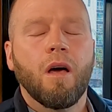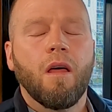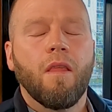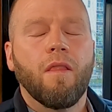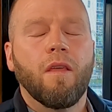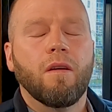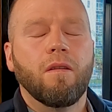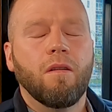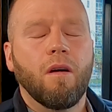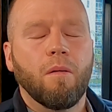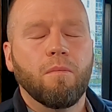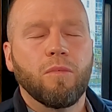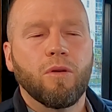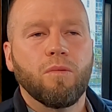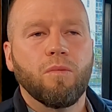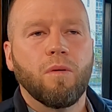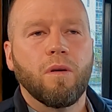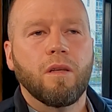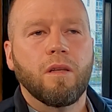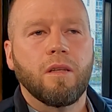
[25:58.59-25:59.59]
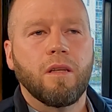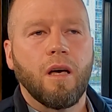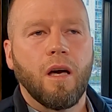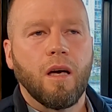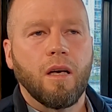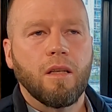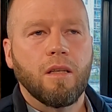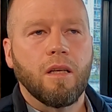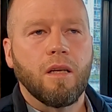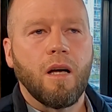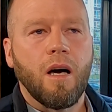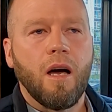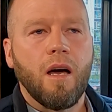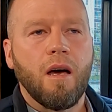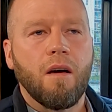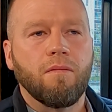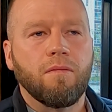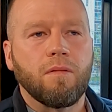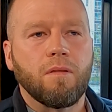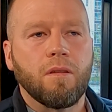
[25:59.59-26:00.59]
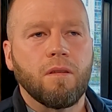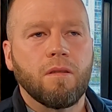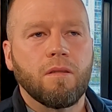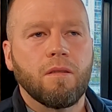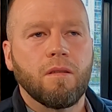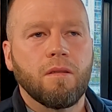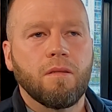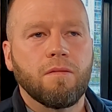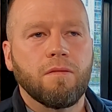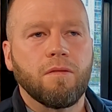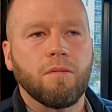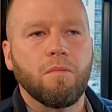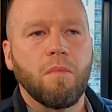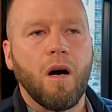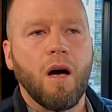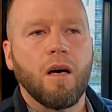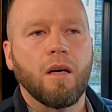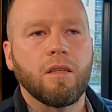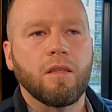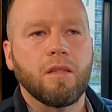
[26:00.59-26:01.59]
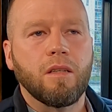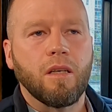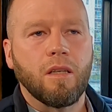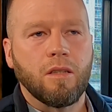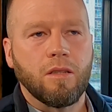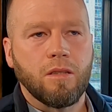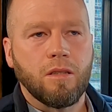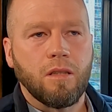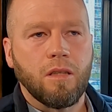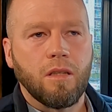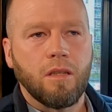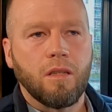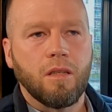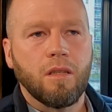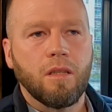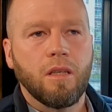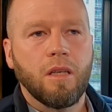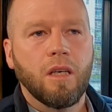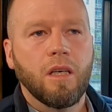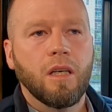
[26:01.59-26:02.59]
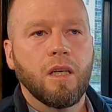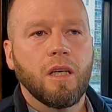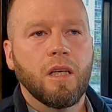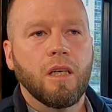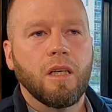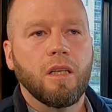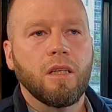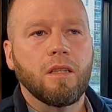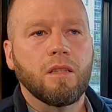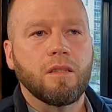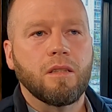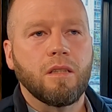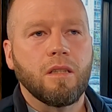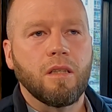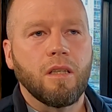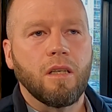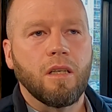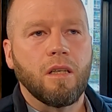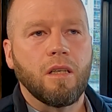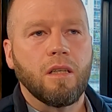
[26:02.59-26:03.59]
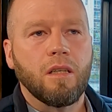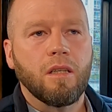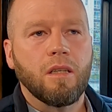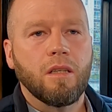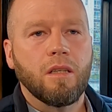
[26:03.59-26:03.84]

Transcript: The number one thing that I have learned from my addiction is that